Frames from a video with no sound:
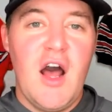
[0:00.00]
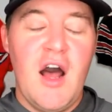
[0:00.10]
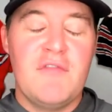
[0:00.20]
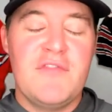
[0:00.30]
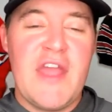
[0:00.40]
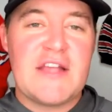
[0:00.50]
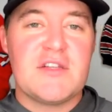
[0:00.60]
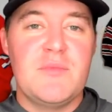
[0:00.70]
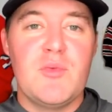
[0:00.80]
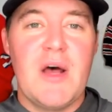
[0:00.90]
of the
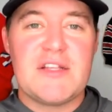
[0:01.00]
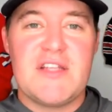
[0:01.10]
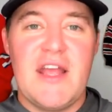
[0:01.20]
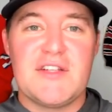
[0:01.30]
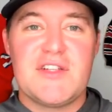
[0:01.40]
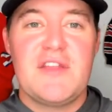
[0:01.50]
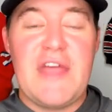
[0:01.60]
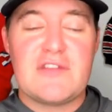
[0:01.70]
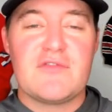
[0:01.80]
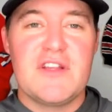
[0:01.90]
SMU Mustangs.
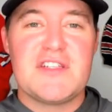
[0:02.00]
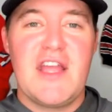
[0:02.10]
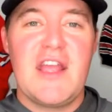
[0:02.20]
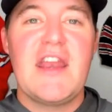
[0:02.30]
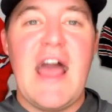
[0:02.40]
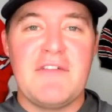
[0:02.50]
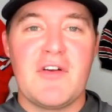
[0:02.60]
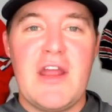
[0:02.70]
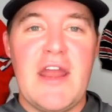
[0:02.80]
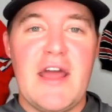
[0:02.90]
Thanks for listening. Have a
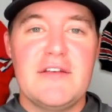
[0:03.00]
great night.